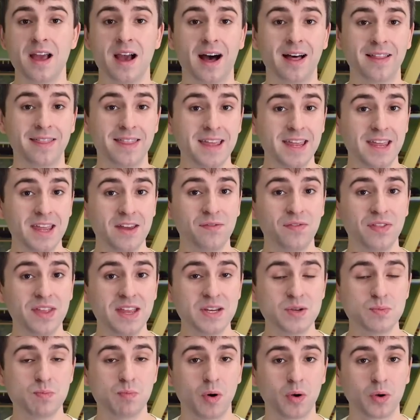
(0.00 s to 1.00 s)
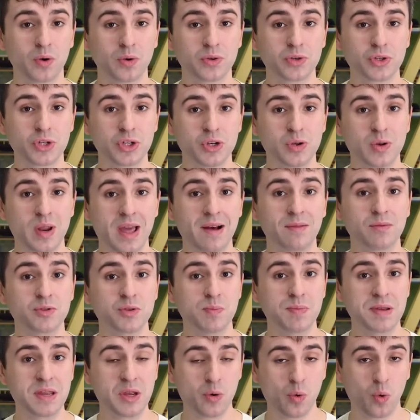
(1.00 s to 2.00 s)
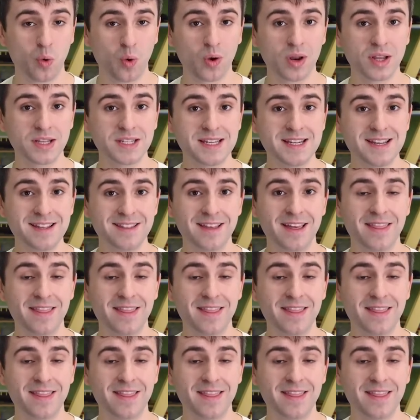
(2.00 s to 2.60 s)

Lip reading: I think if these models turn out to be quality,